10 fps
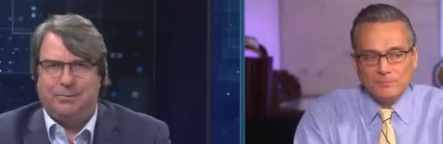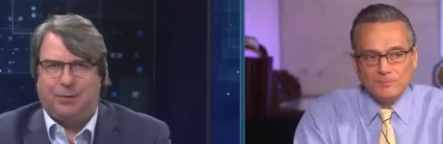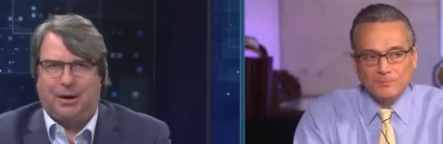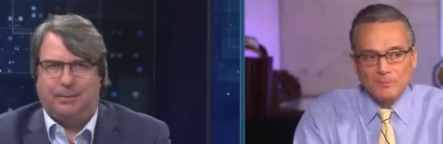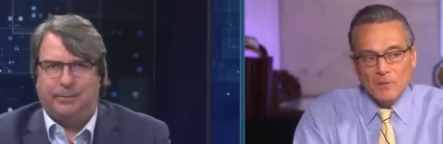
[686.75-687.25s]

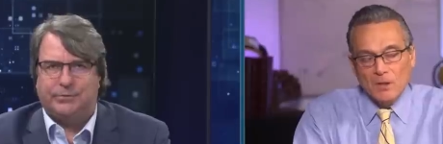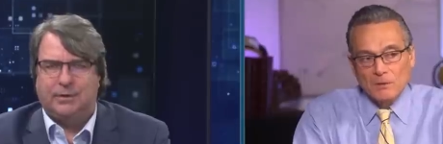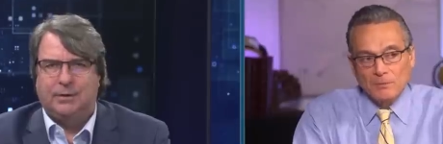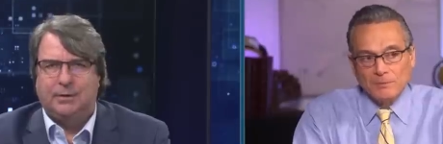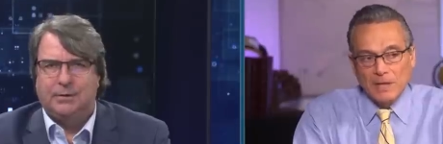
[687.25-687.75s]

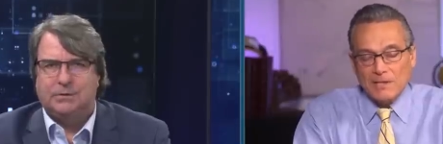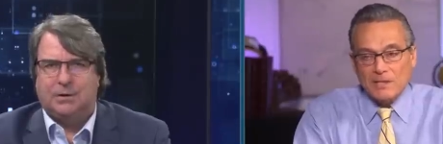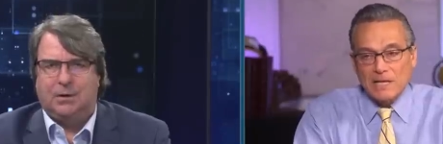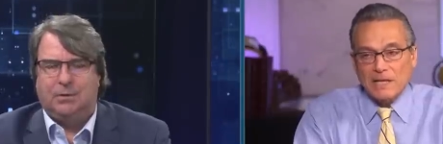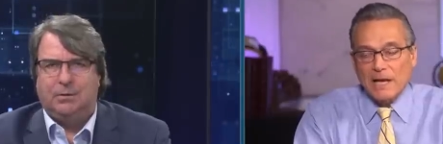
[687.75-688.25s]
Speaker 1: problems.
Speaker 2: Yes,
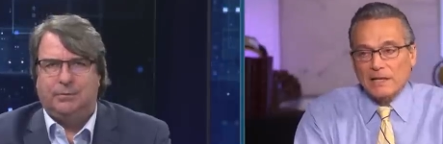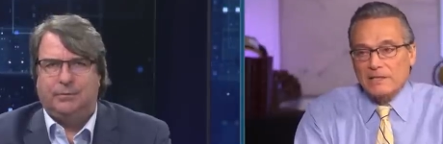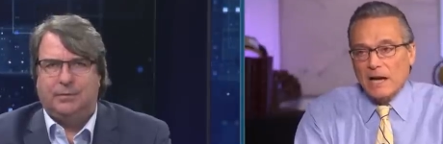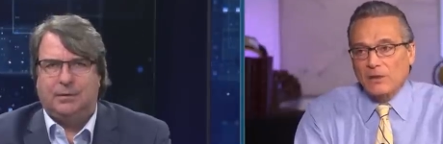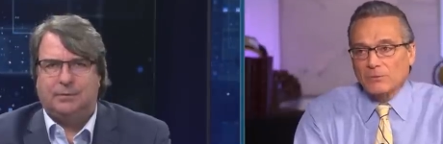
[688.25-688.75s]
so, Snyk had a
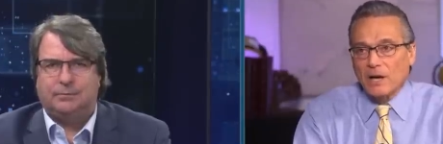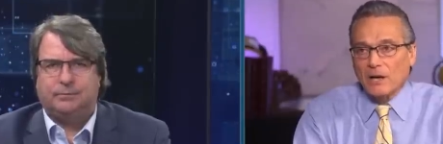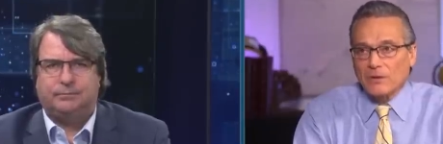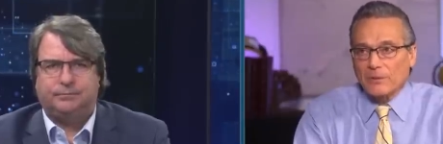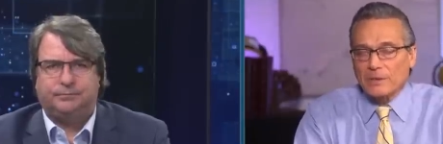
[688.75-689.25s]
down
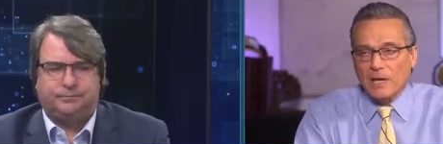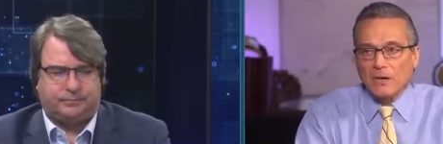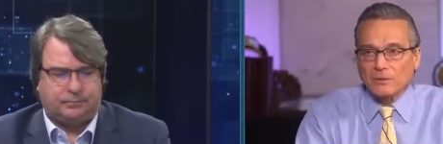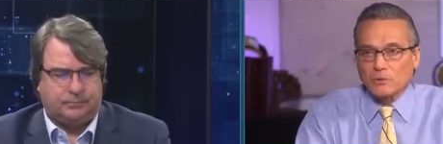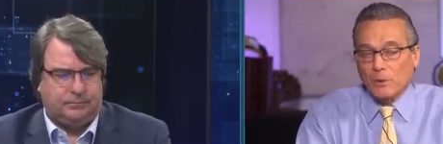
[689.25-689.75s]
round. They were
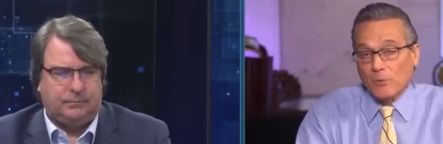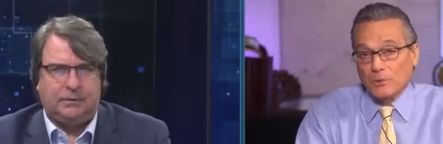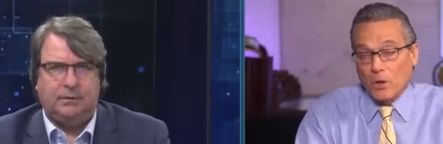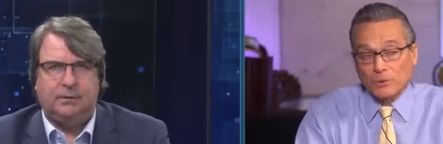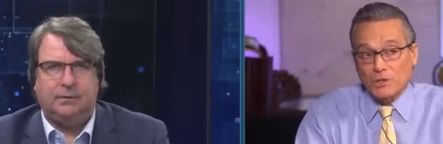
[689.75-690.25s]
down 12,
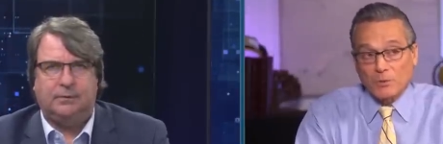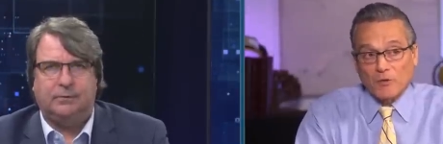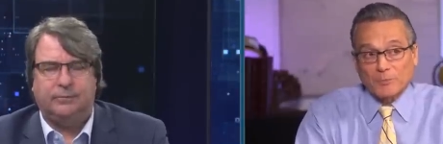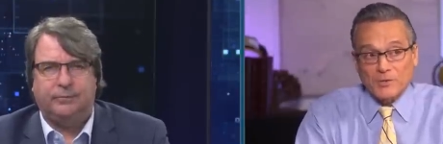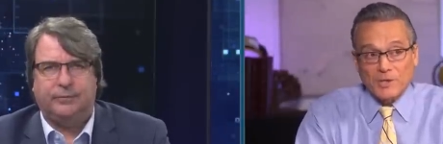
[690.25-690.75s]
with only
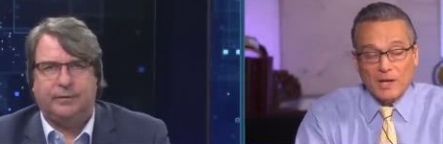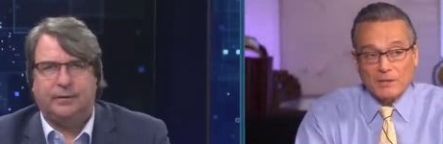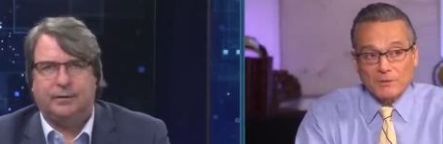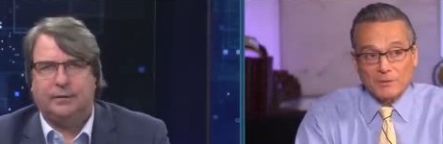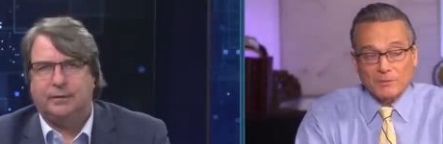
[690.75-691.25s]
12%,
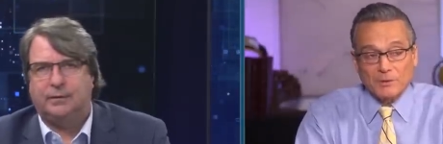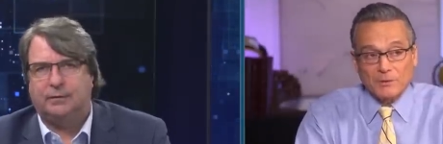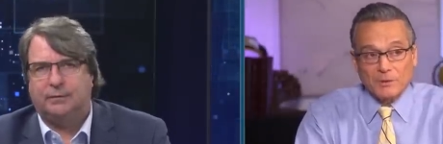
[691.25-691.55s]
uh,